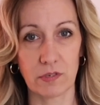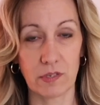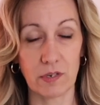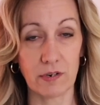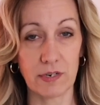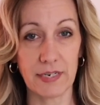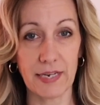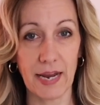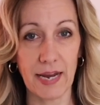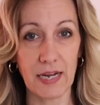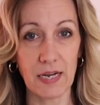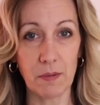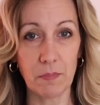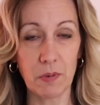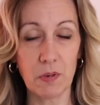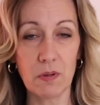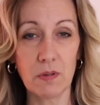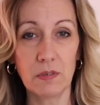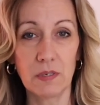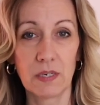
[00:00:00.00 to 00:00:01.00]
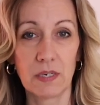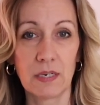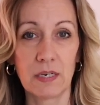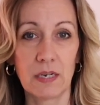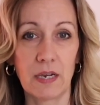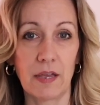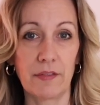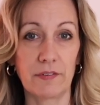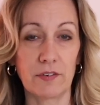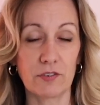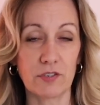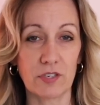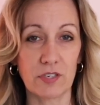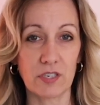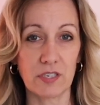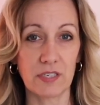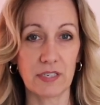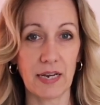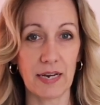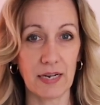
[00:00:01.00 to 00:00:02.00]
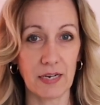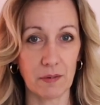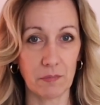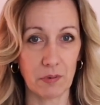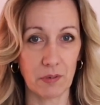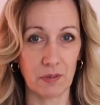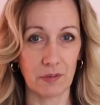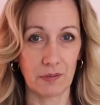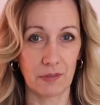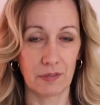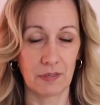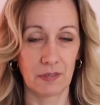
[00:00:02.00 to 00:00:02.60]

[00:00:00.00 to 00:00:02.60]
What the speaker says: They're attainable and they're sustainable.